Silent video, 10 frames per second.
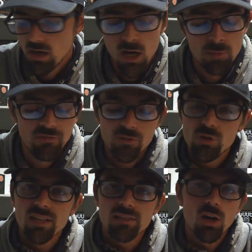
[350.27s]
If
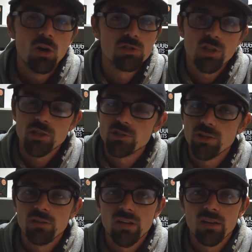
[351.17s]
you get the Ozark
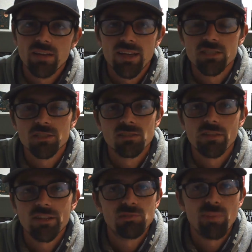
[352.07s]
Trail
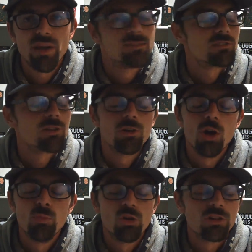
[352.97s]
variations of these baits, they're
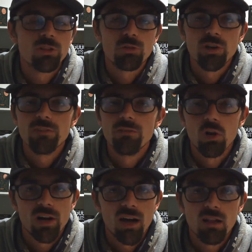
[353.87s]
no more than $3,
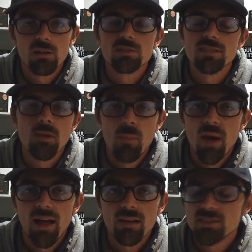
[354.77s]
$4 at the
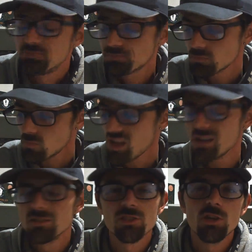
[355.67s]
max.
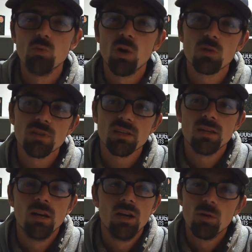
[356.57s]
So you won't
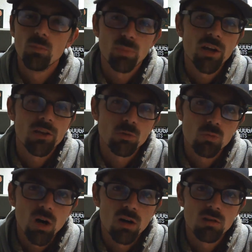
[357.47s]
really break your
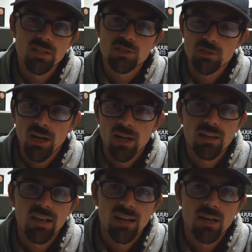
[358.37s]
wallet
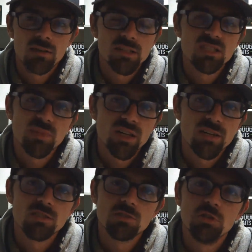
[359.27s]
trying to get out and
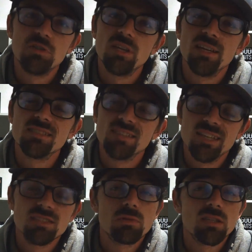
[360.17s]
experience new things.
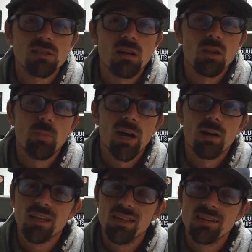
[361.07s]
And that's what it's all
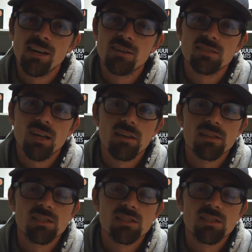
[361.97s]
about, getting outside,